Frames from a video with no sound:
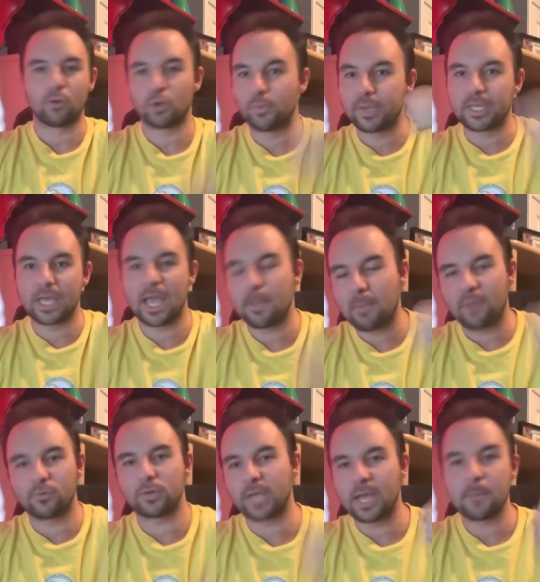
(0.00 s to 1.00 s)
going game
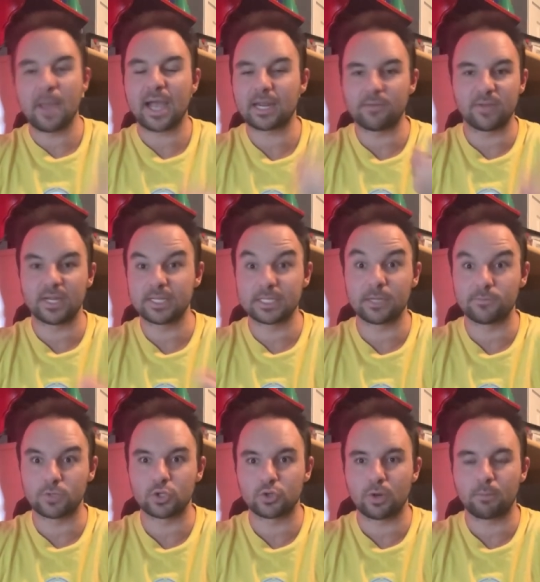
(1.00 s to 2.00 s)
after game activating self
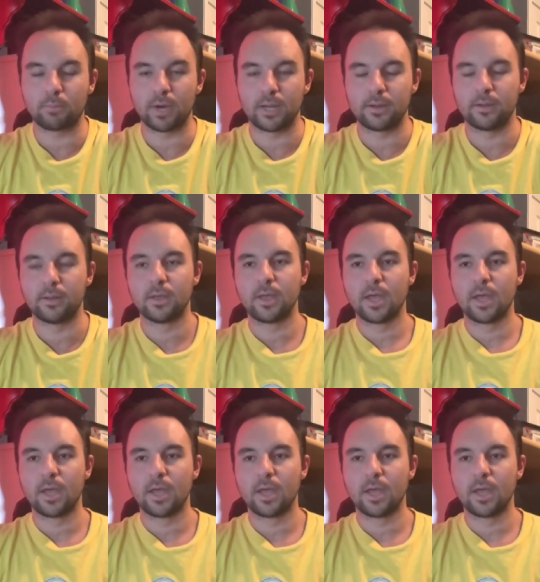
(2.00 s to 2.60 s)
destruct button.